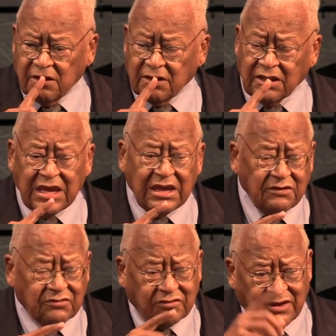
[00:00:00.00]
And
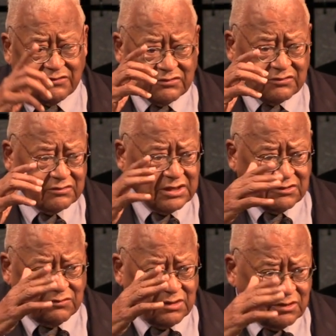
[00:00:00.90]
he says
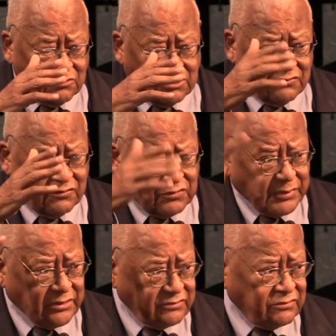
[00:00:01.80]
in one of his
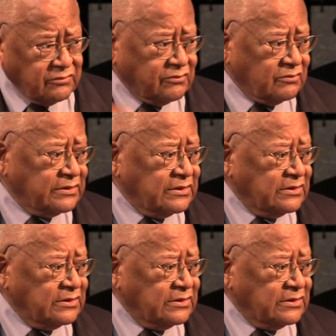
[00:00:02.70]
books